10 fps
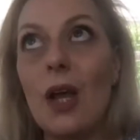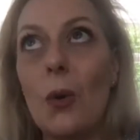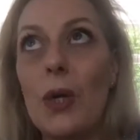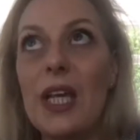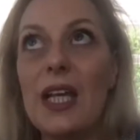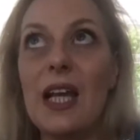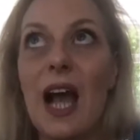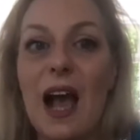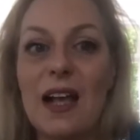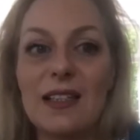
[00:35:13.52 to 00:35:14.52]
we
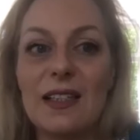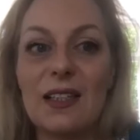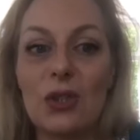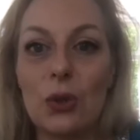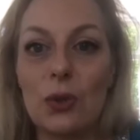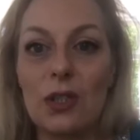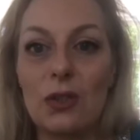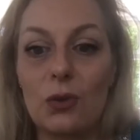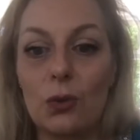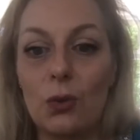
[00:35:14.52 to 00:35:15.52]
ask students
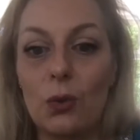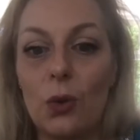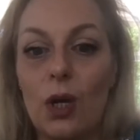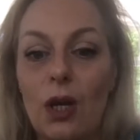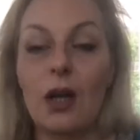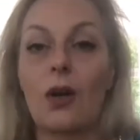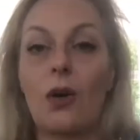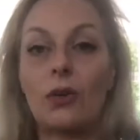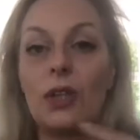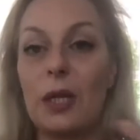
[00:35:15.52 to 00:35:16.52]
to
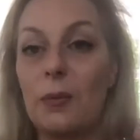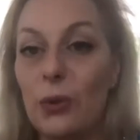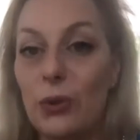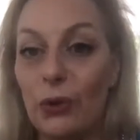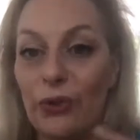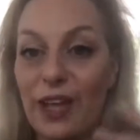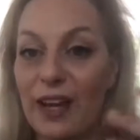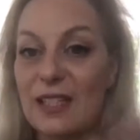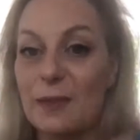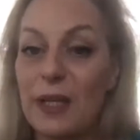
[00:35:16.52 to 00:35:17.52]
contribute on their
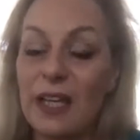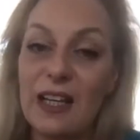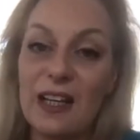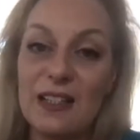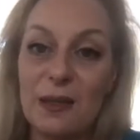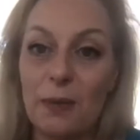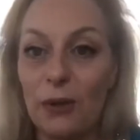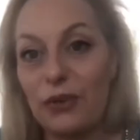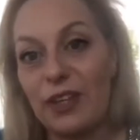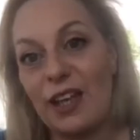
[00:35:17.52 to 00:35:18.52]
experience
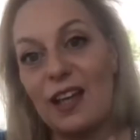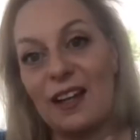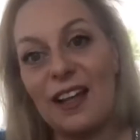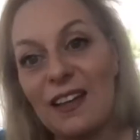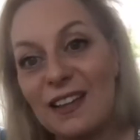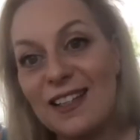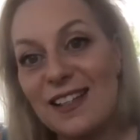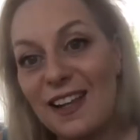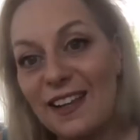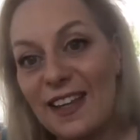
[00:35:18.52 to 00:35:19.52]
about their country's
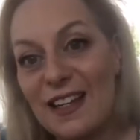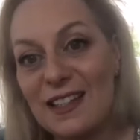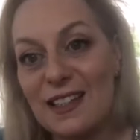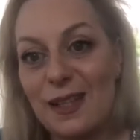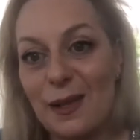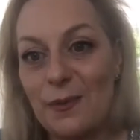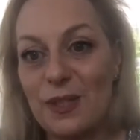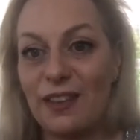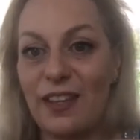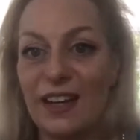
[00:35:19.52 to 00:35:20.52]
healthcare systems
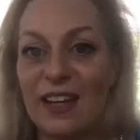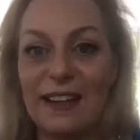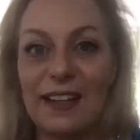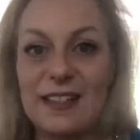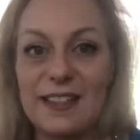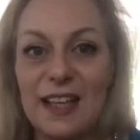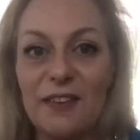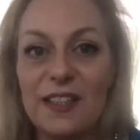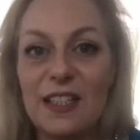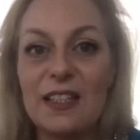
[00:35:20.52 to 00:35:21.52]
and their healthcare
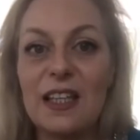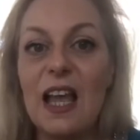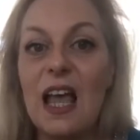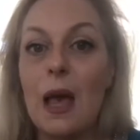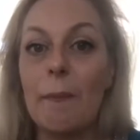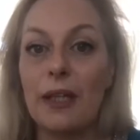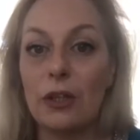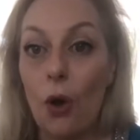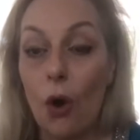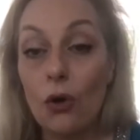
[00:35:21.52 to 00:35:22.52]
services,
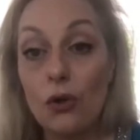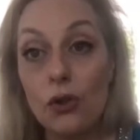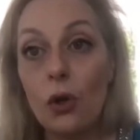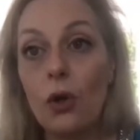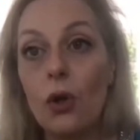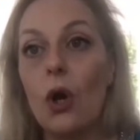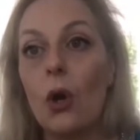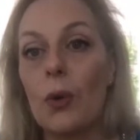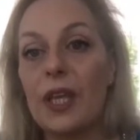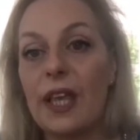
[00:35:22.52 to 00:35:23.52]
but also
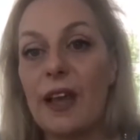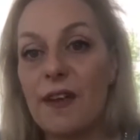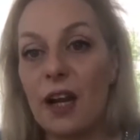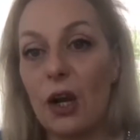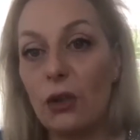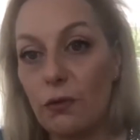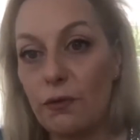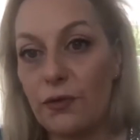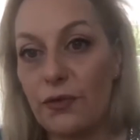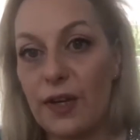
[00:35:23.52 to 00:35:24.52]
we have a lot of
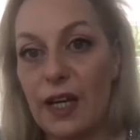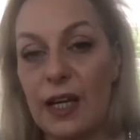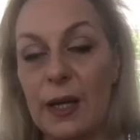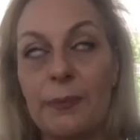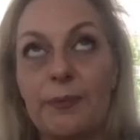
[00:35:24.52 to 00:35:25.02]
uh,